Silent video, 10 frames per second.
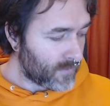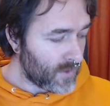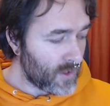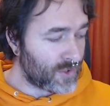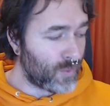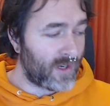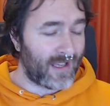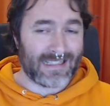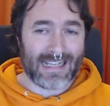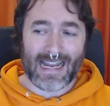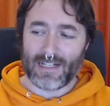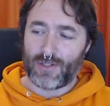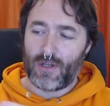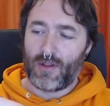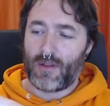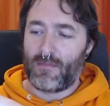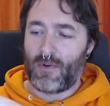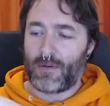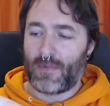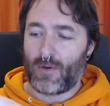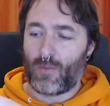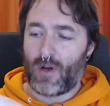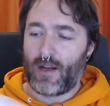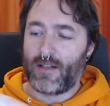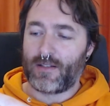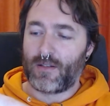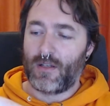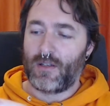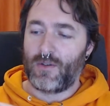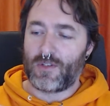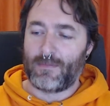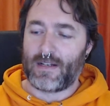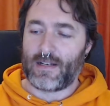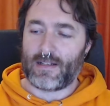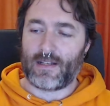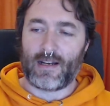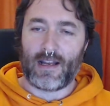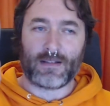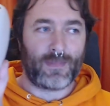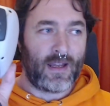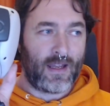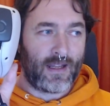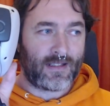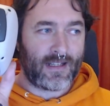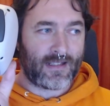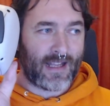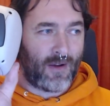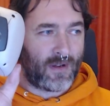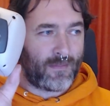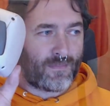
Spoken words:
So when I attach the ModMic Wireless using the magnetic clasp, it sits down at